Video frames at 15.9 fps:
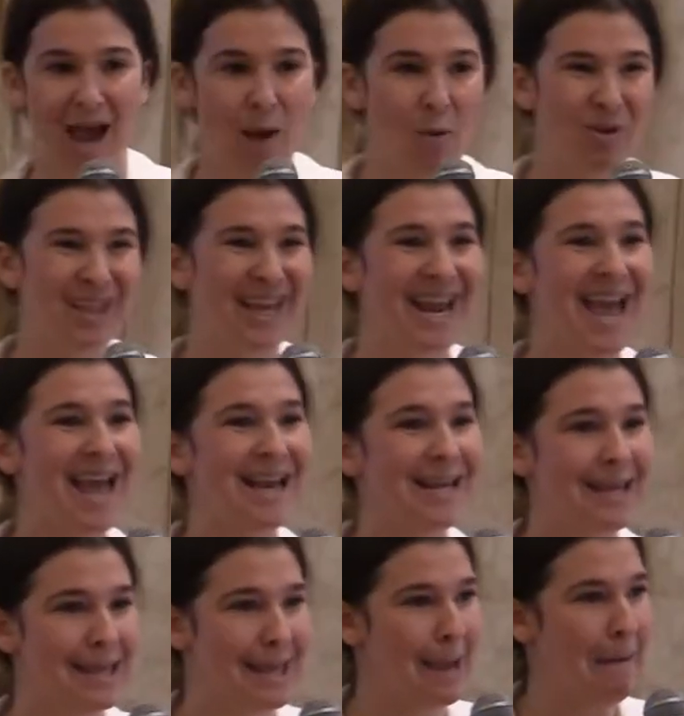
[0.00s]
I won't let
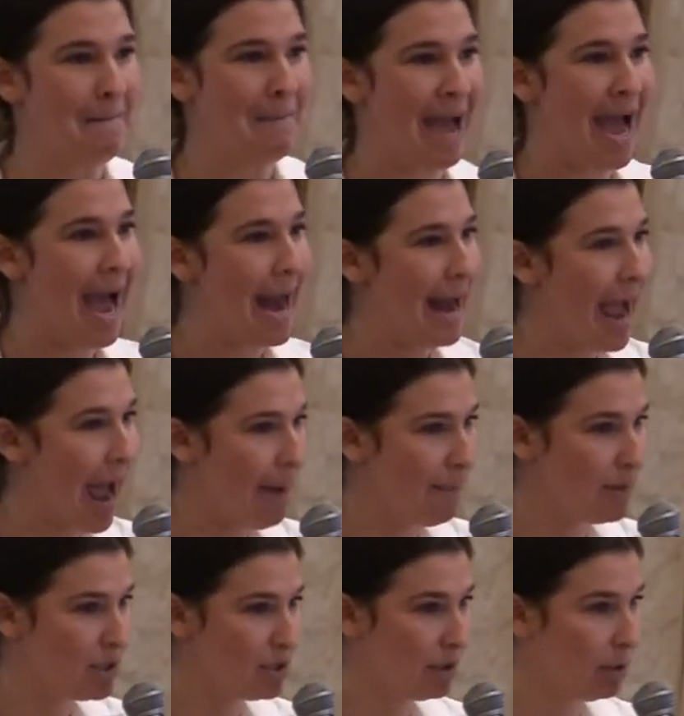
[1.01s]
anything bad
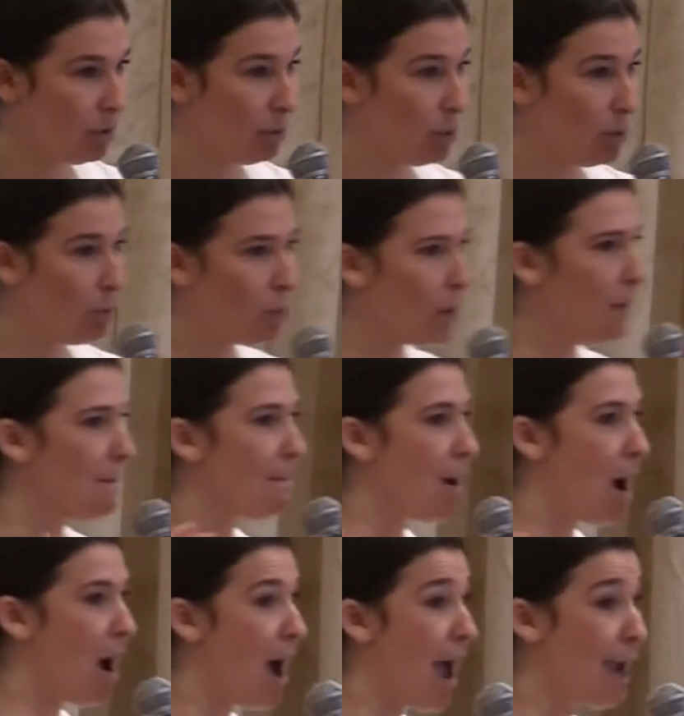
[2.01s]
happen to you. You are
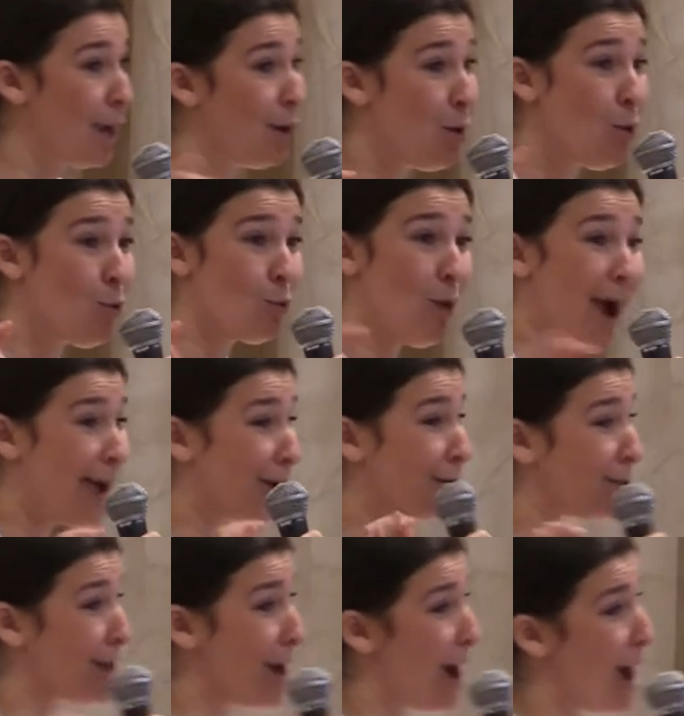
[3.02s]
my ride
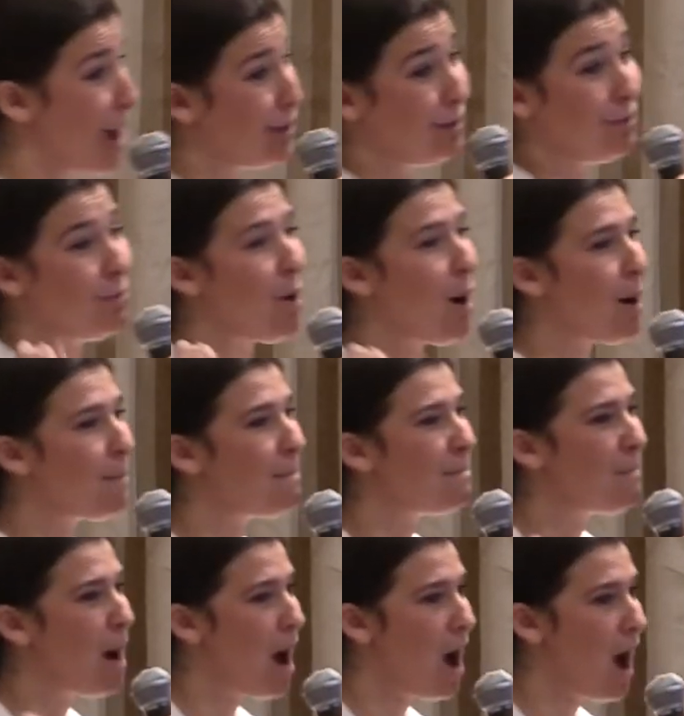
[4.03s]
or die. You are
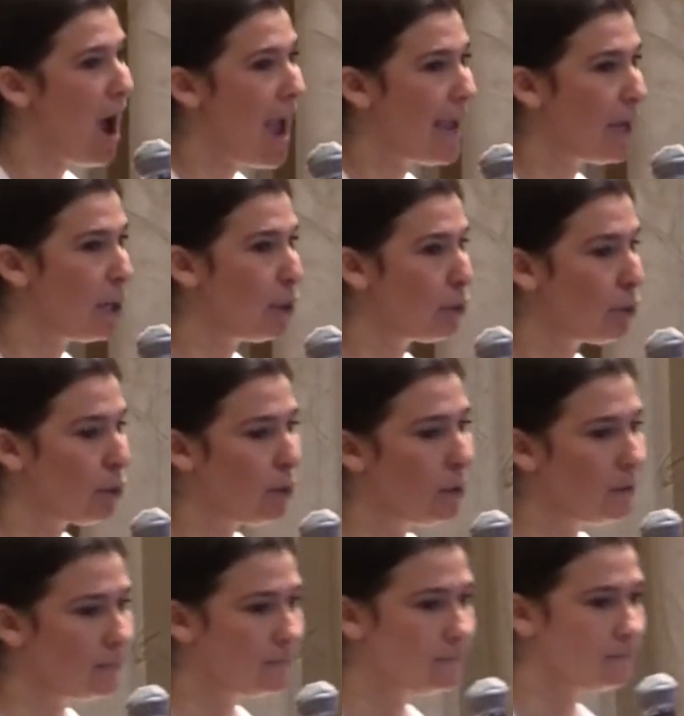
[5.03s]
my
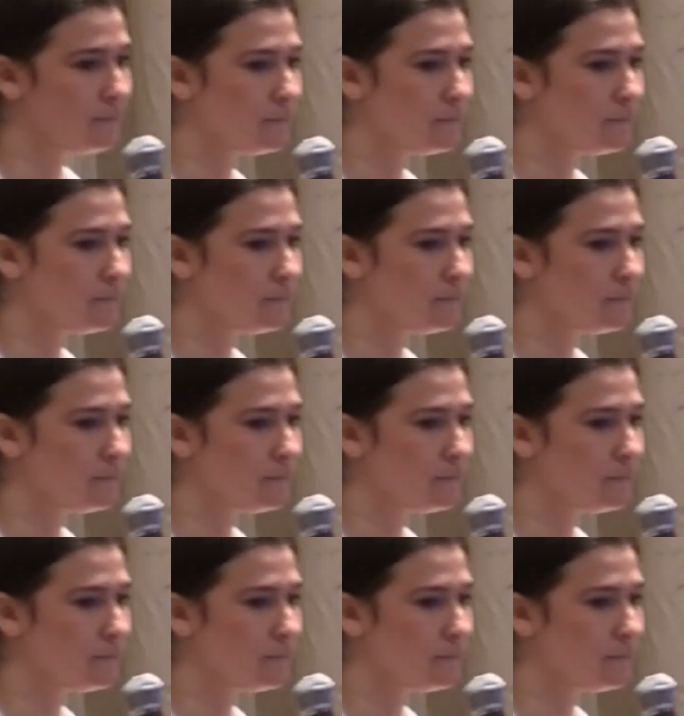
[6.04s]
girl.